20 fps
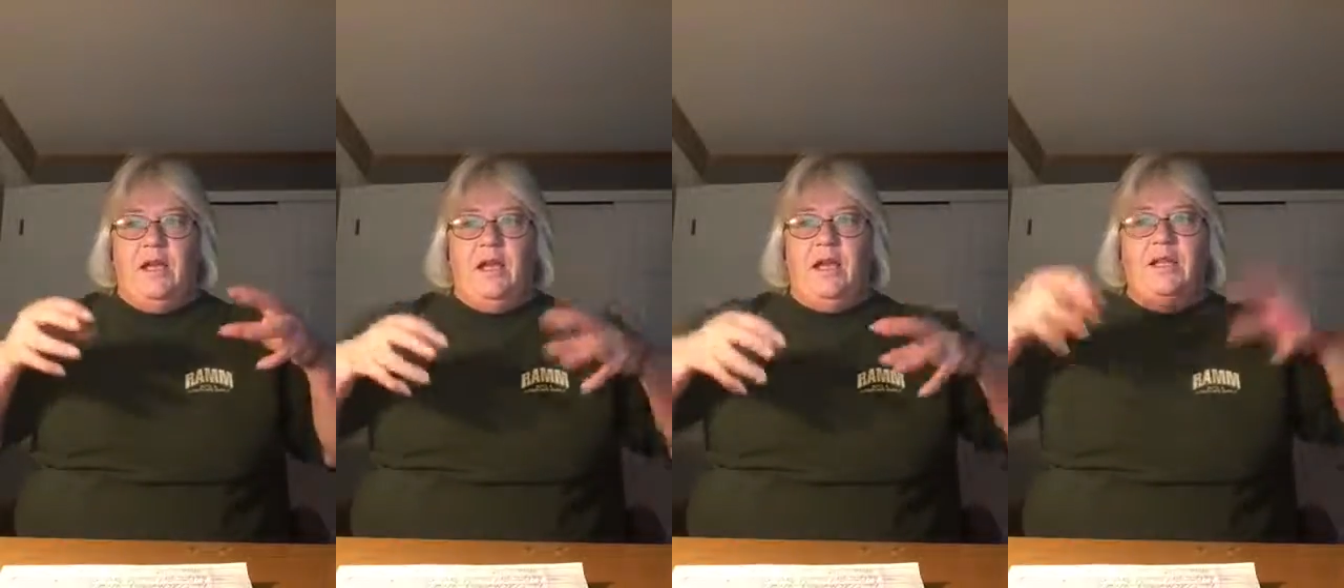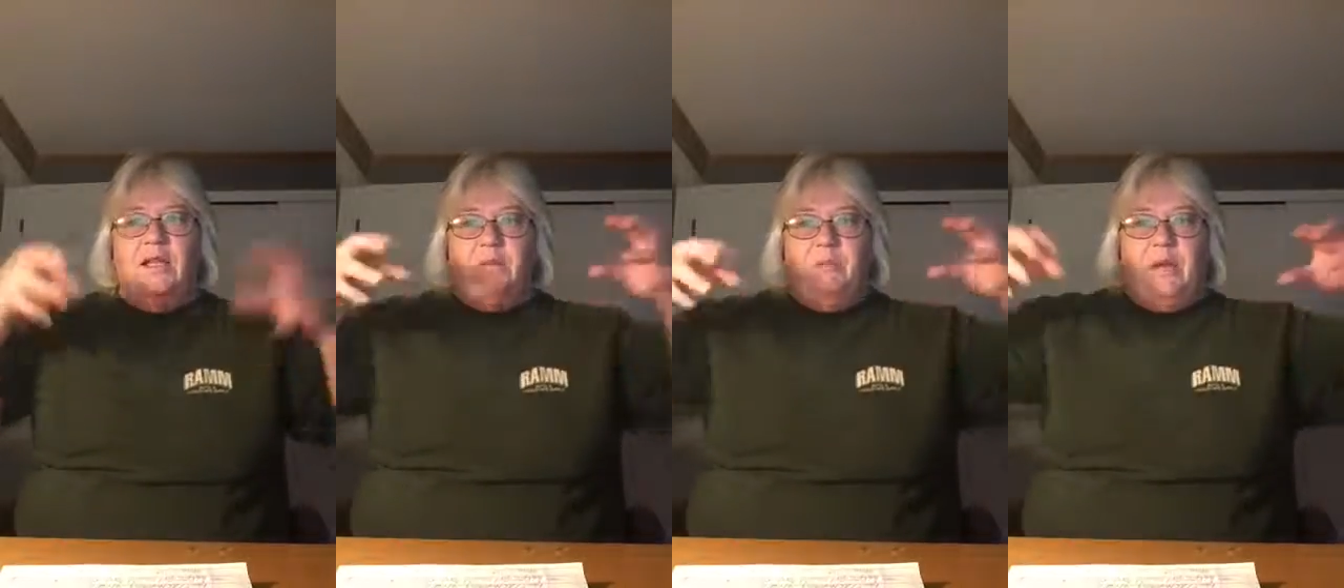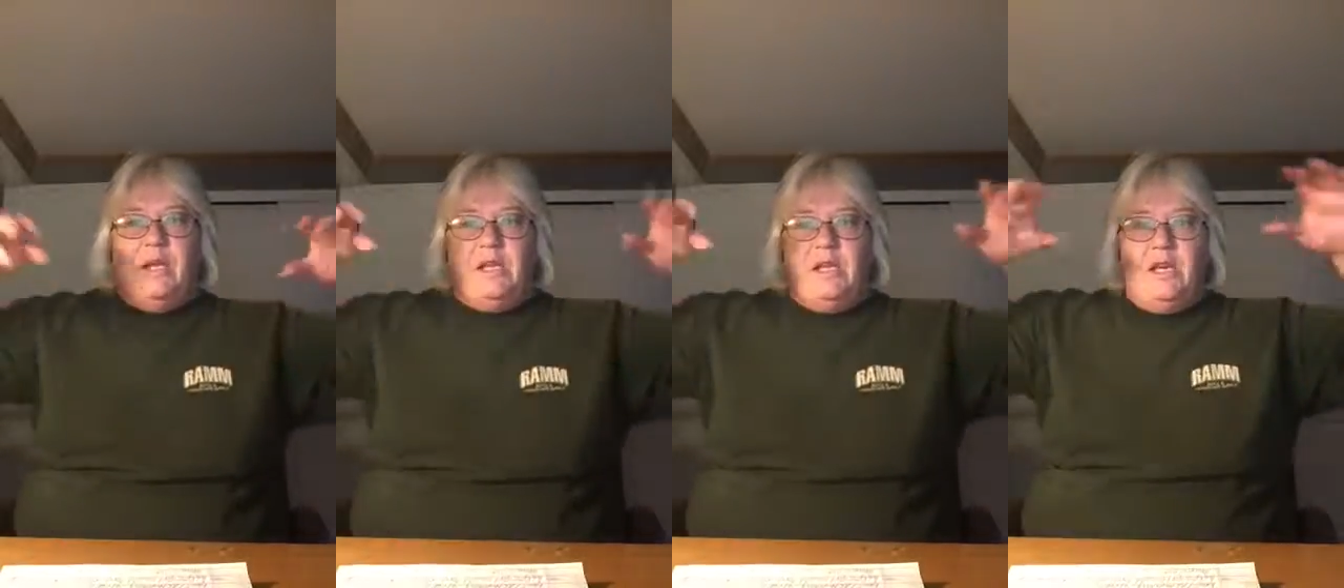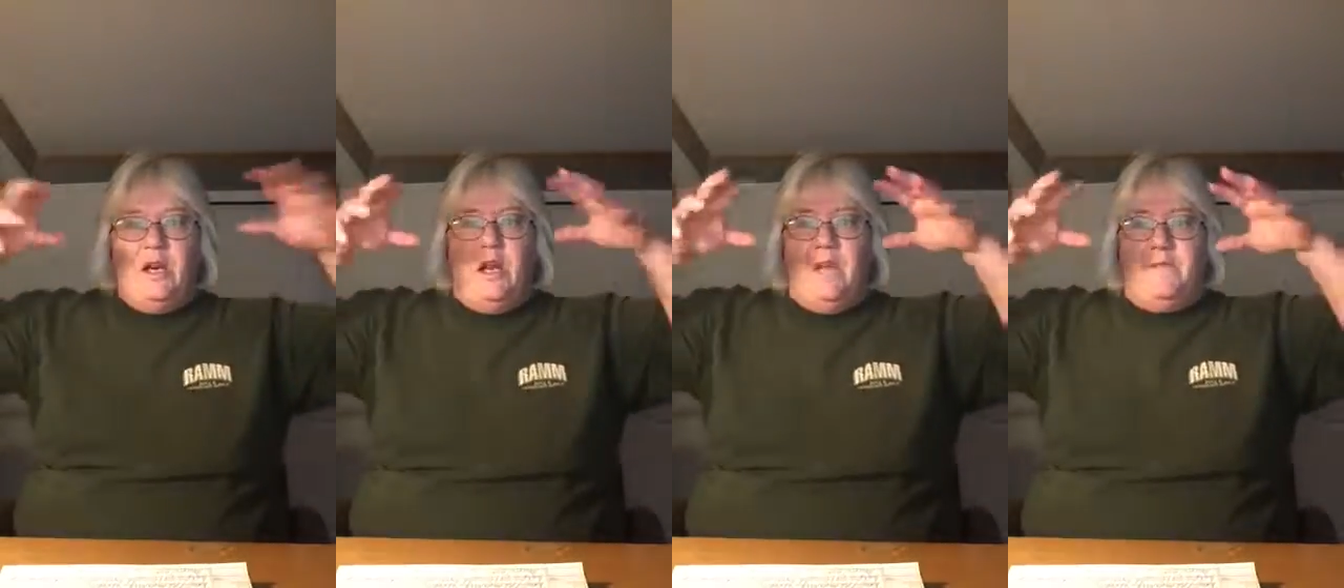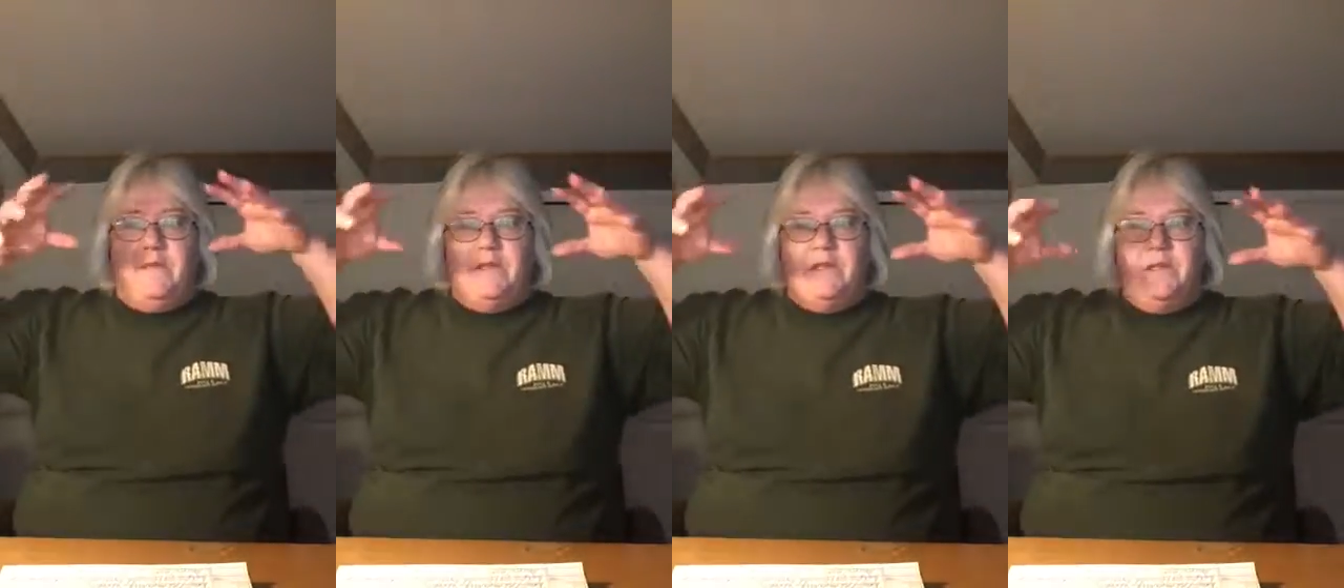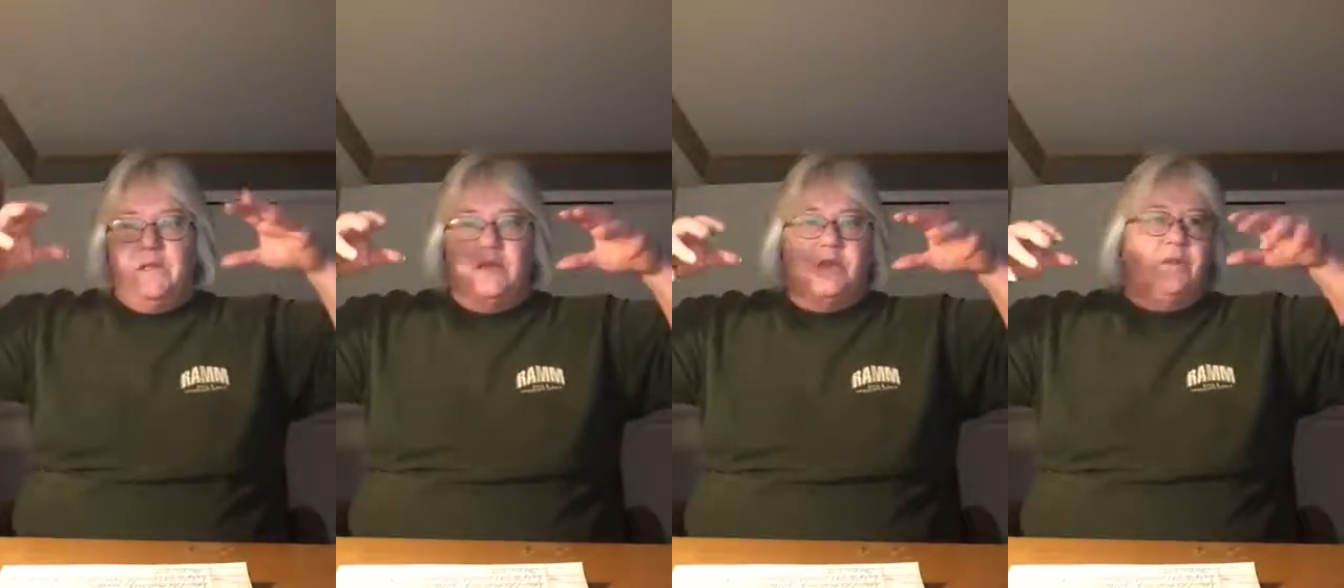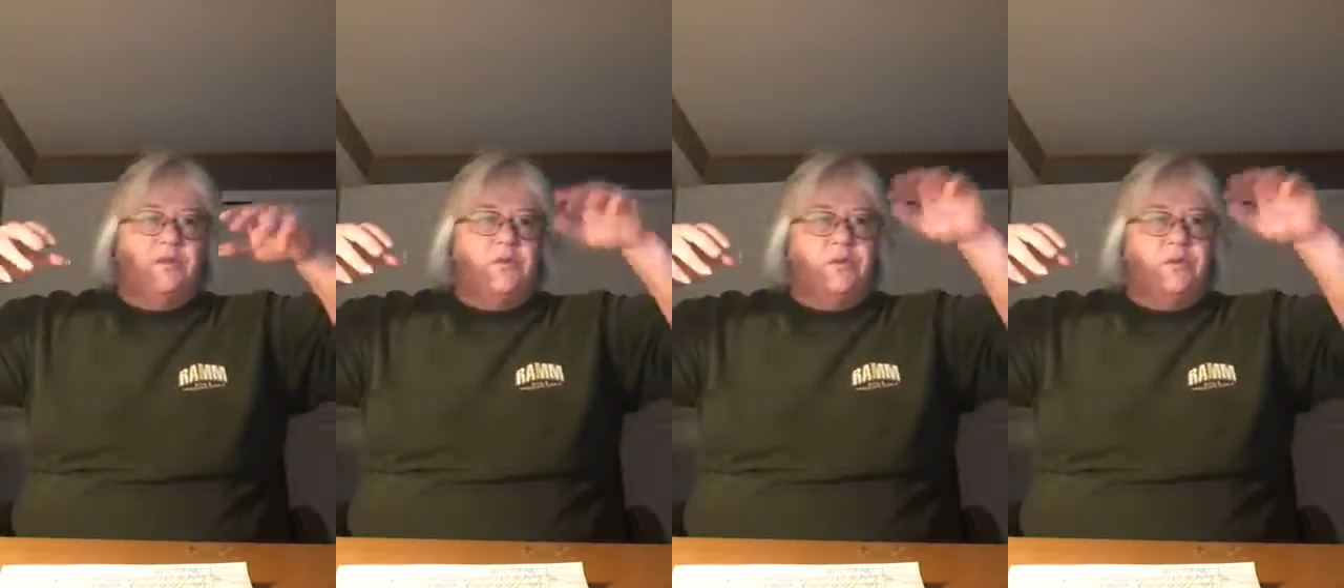independent offices.